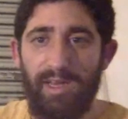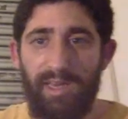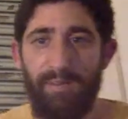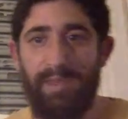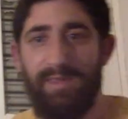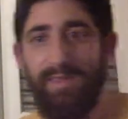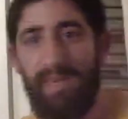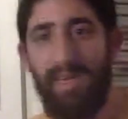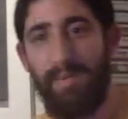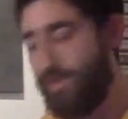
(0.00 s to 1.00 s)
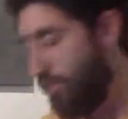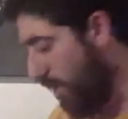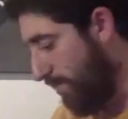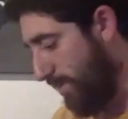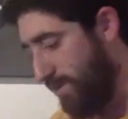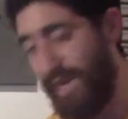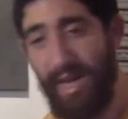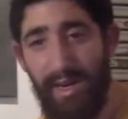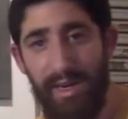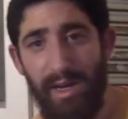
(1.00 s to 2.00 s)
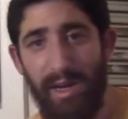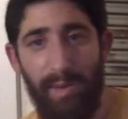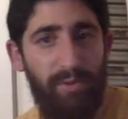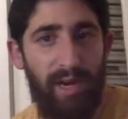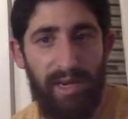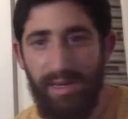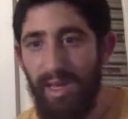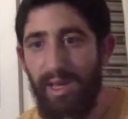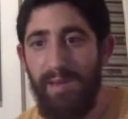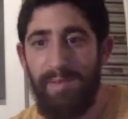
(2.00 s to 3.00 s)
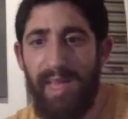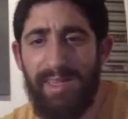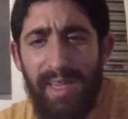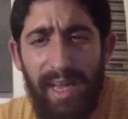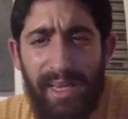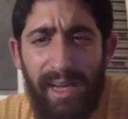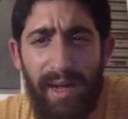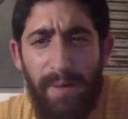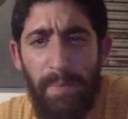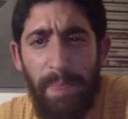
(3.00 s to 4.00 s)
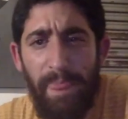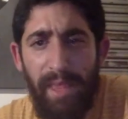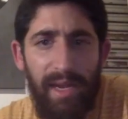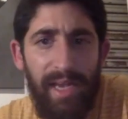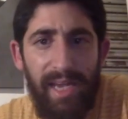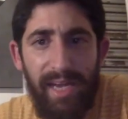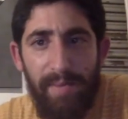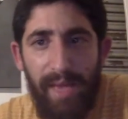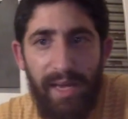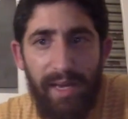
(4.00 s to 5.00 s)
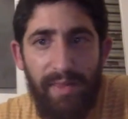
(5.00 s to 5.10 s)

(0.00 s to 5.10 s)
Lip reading: keep its shape and stand upright. But that's like any bag, I